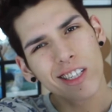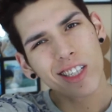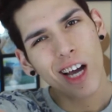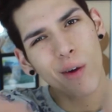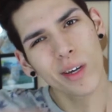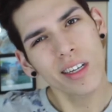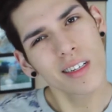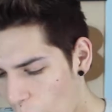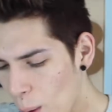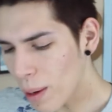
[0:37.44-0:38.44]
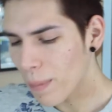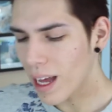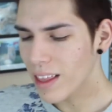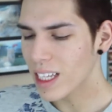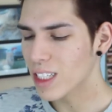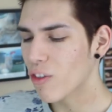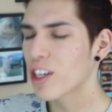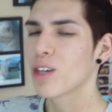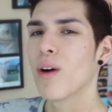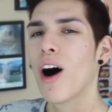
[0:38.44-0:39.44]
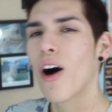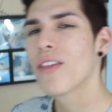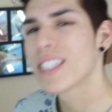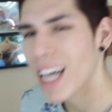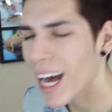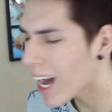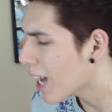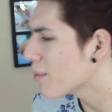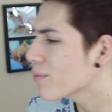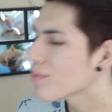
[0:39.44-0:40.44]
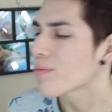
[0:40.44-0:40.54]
Shall we? I want to play this for you all the time.